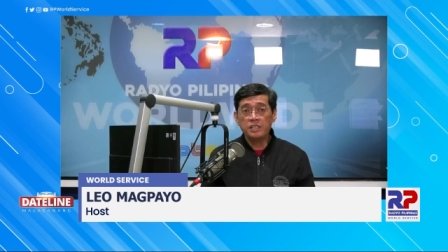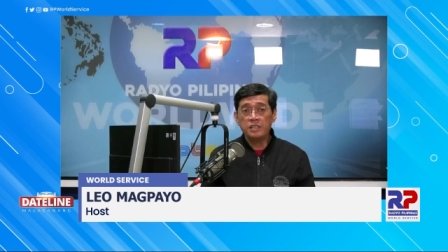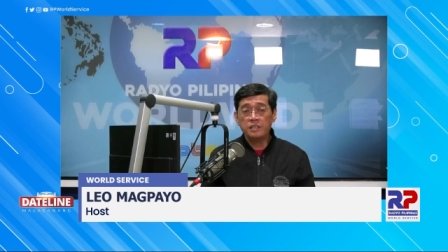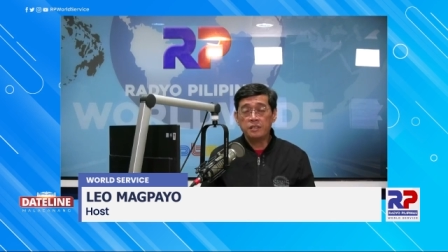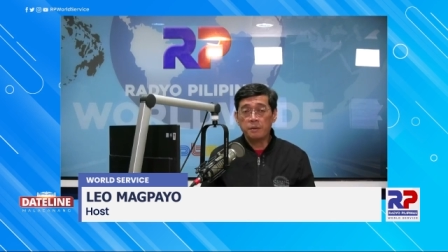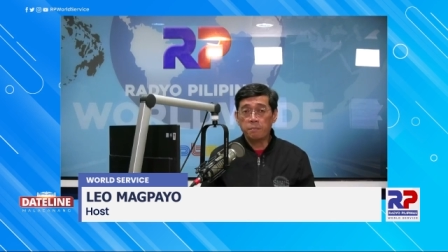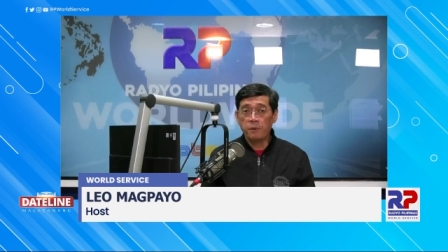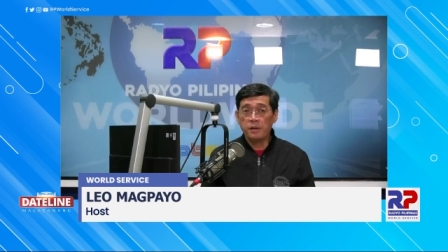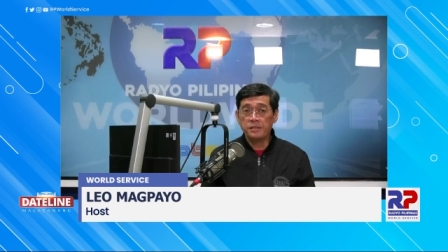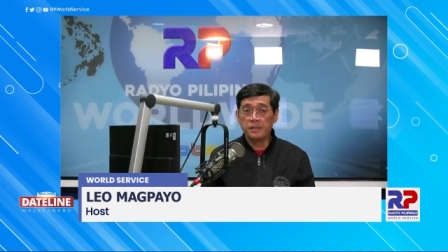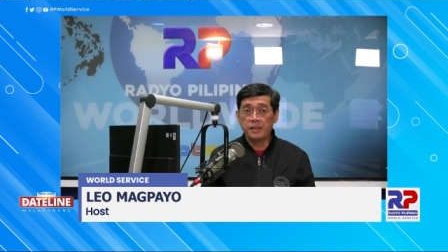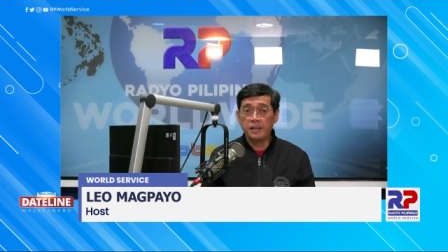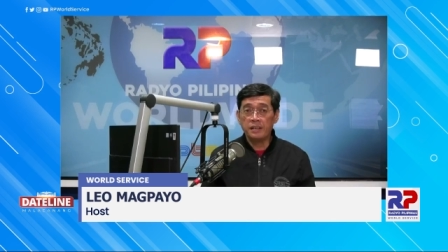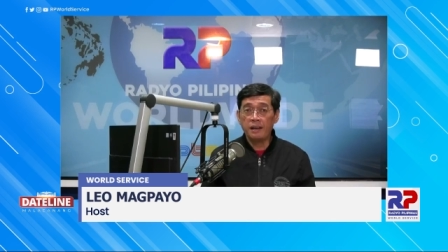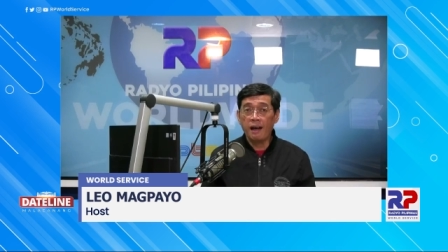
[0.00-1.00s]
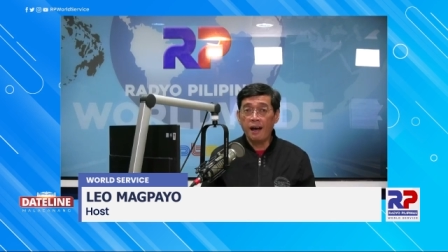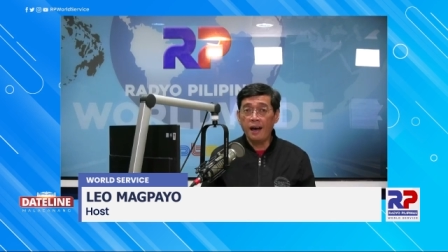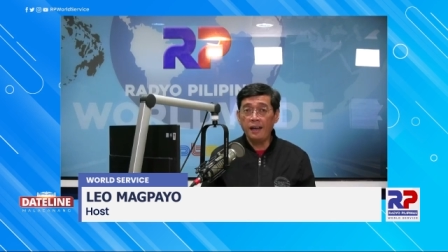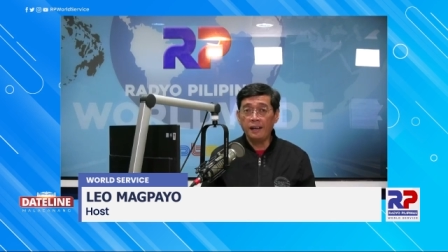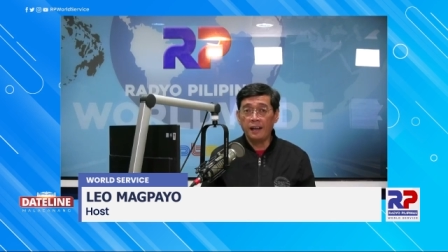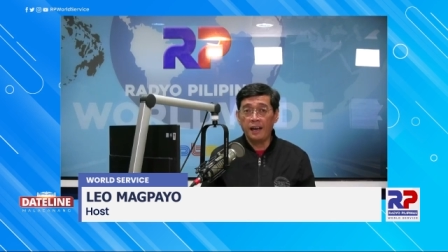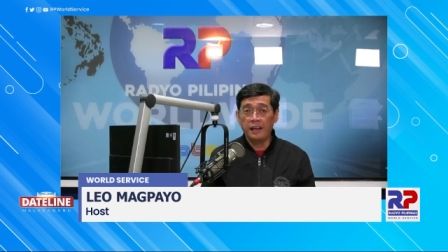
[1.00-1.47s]
the president
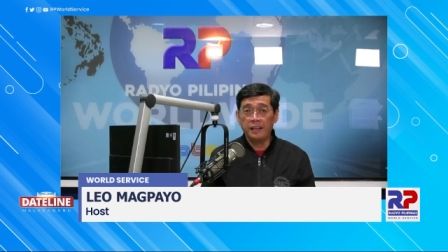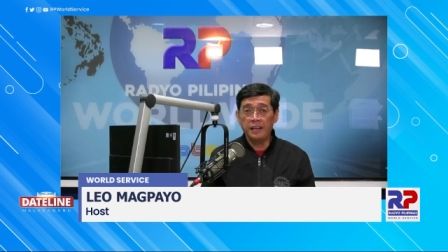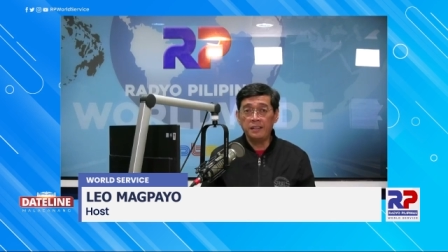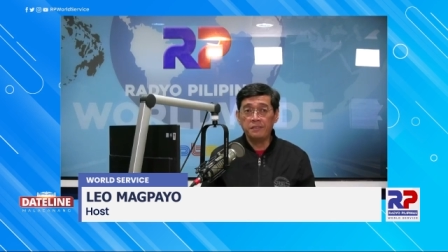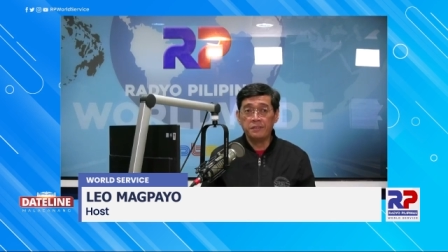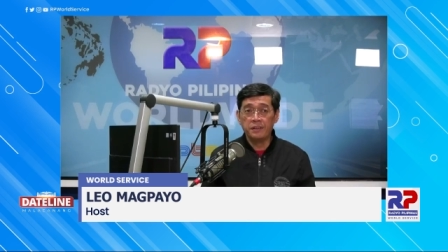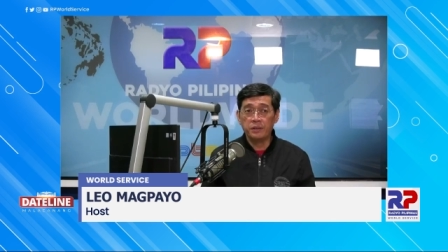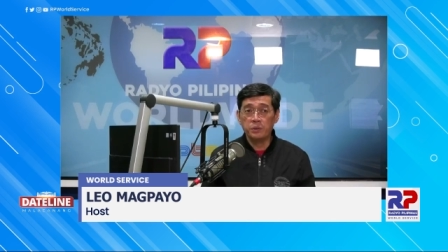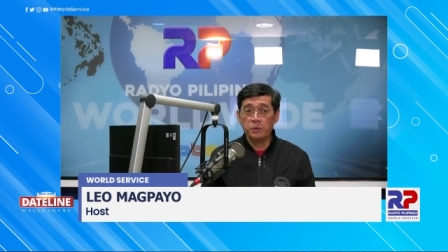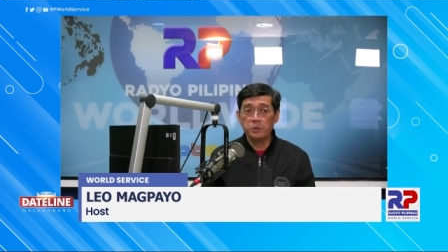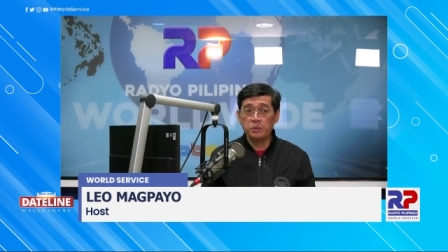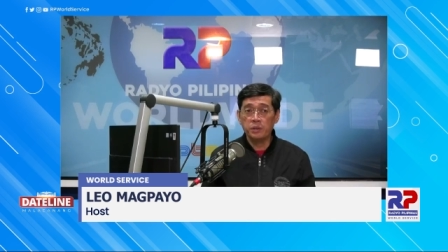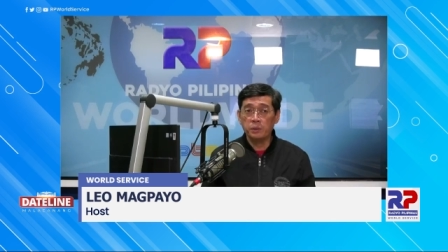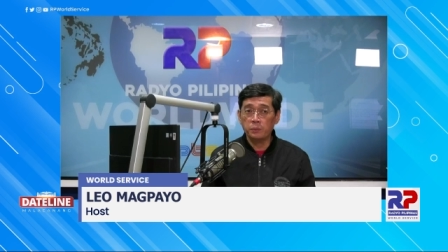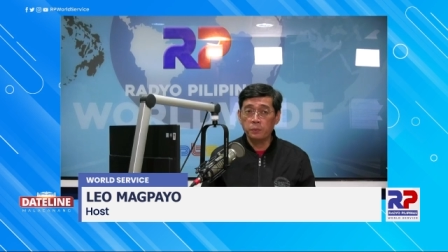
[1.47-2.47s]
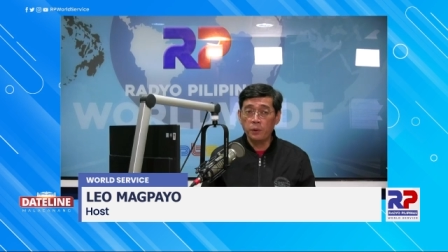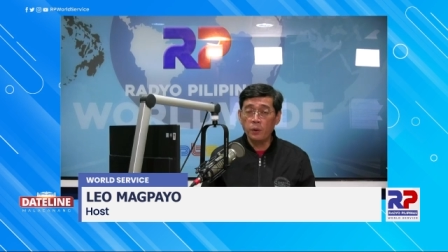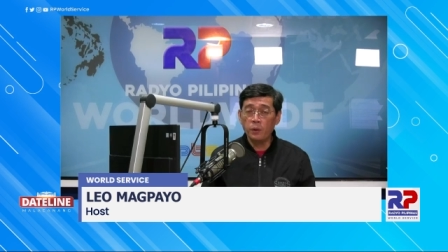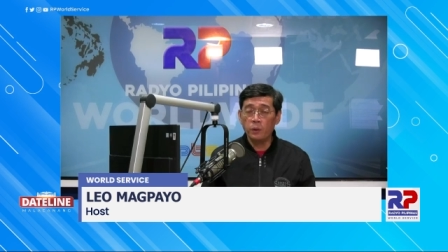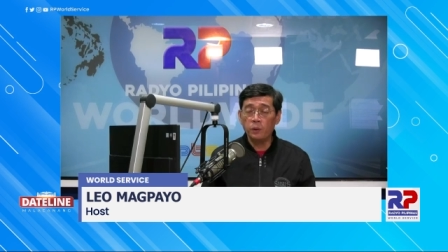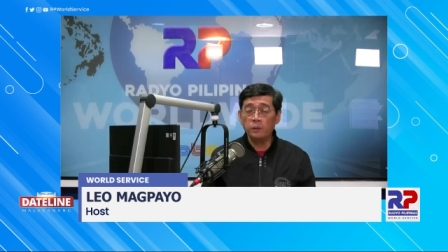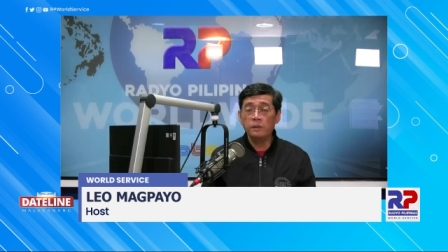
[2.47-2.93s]
highlighted the crucial
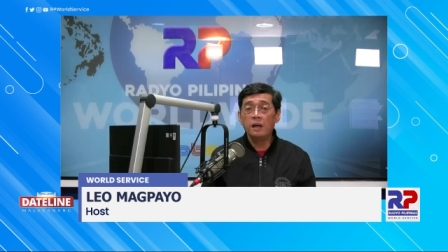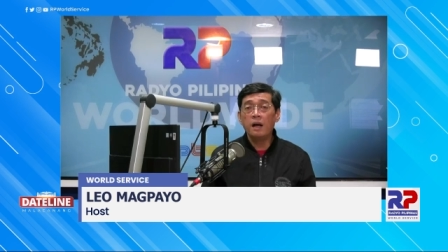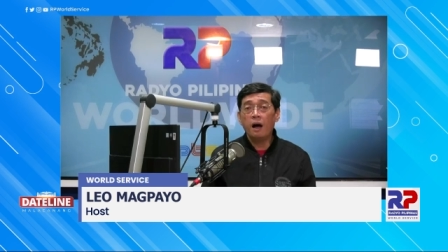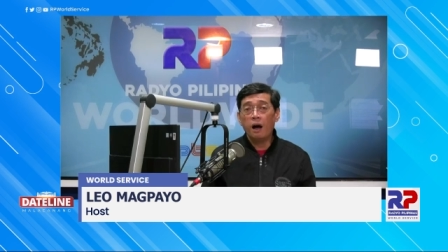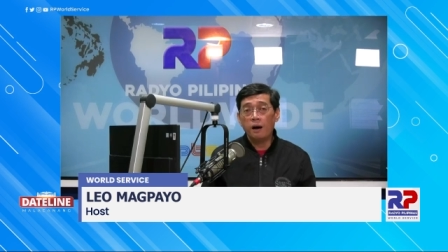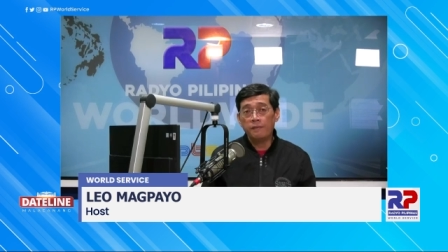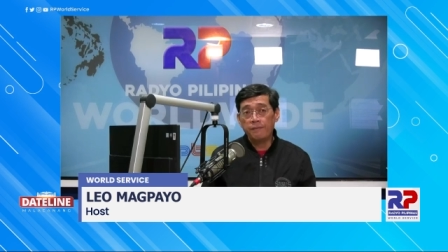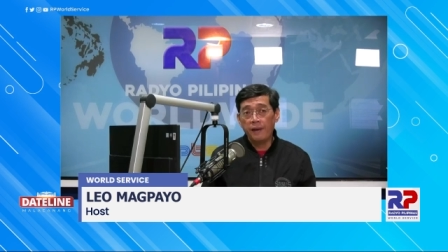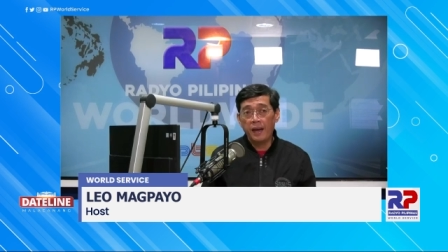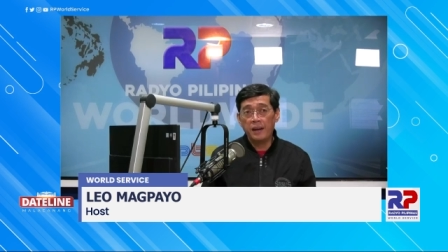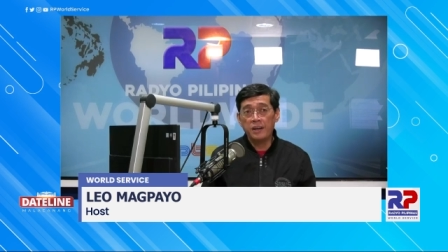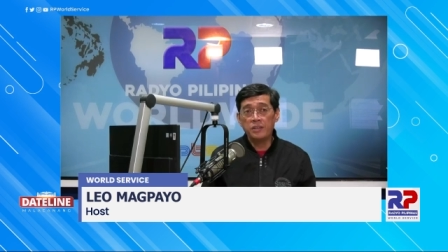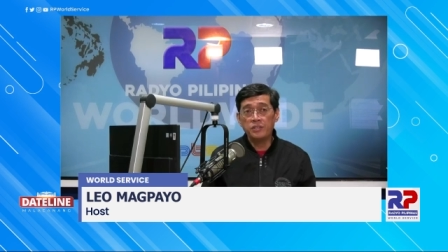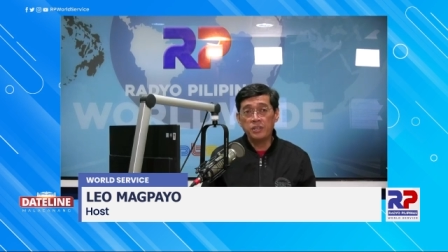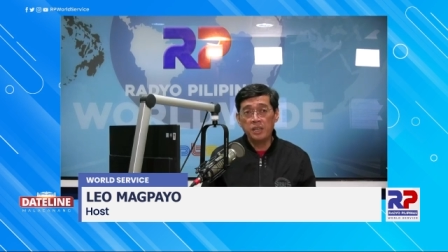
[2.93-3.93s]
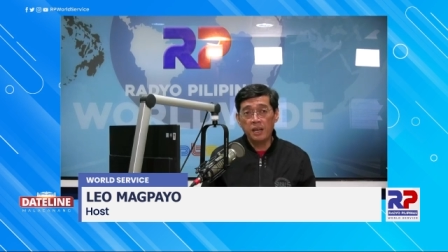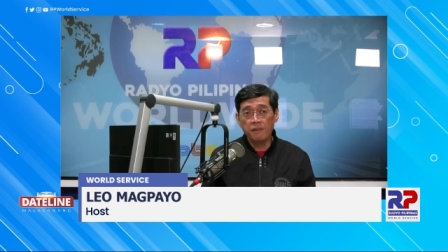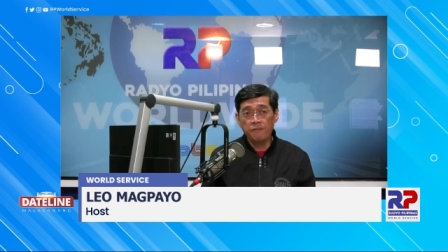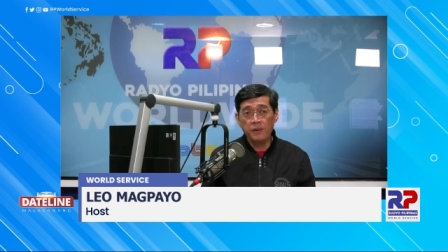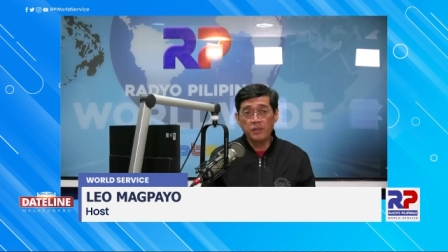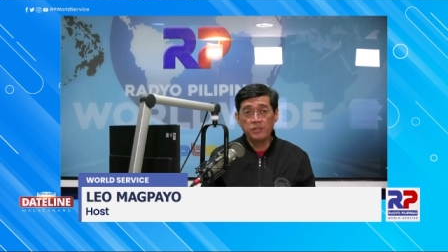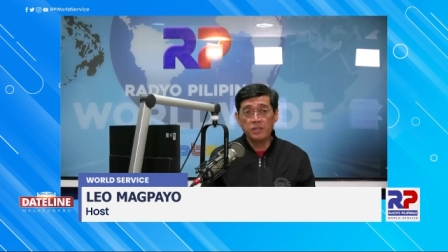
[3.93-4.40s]
role of energy
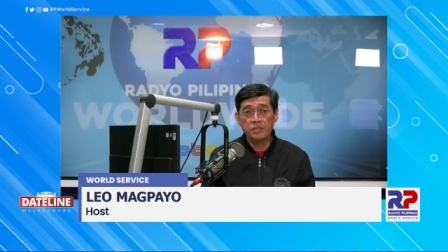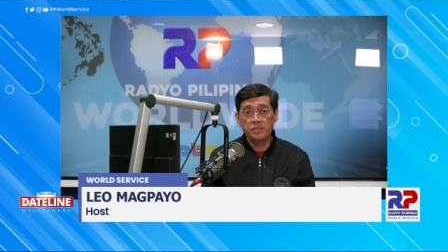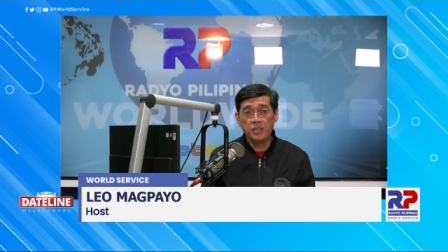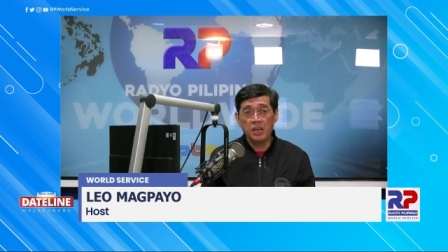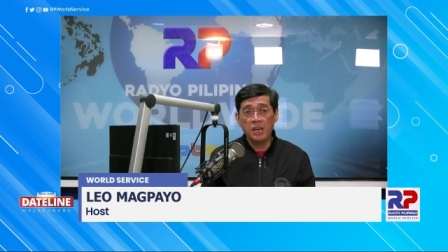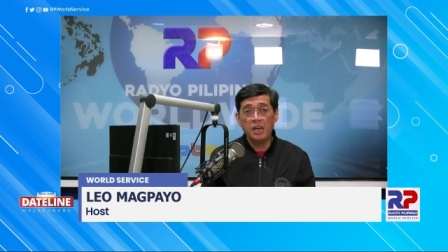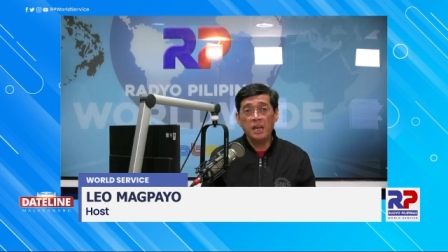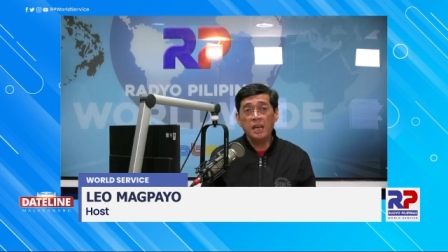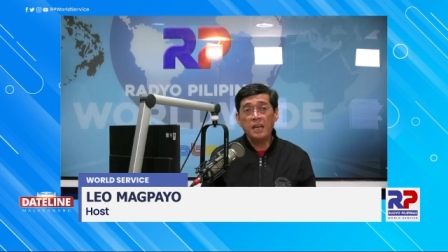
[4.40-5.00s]
efficiency